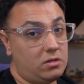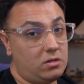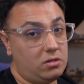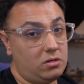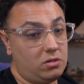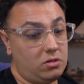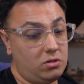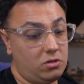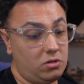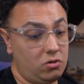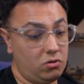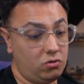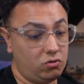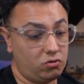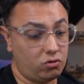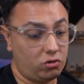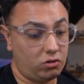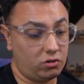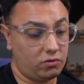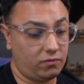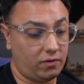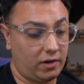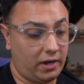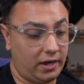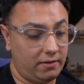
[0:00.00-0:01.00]
you
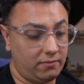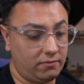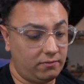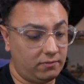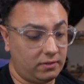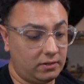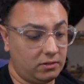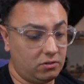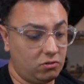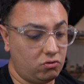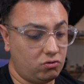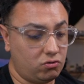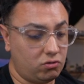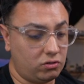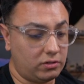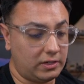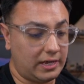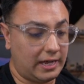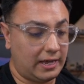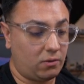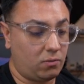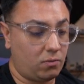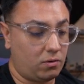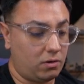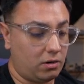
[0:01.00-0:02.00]
search 5 and you just
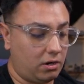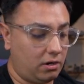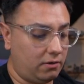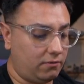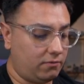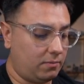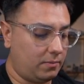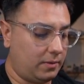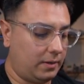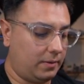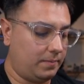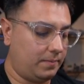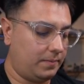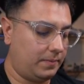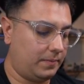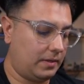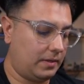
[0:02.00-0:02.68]
add 1 card from there.